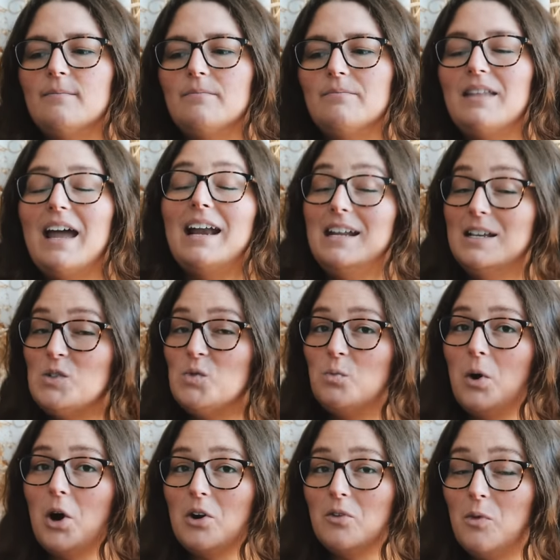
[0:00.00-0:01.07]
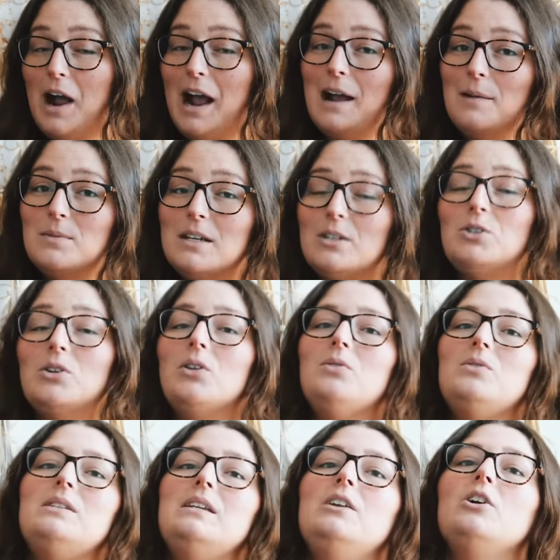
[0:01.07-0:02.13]
that is part of why I'm such a
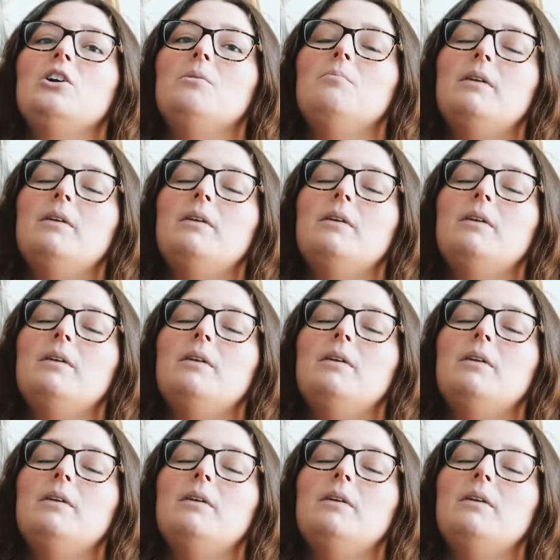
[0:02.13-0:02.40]
loose knitter,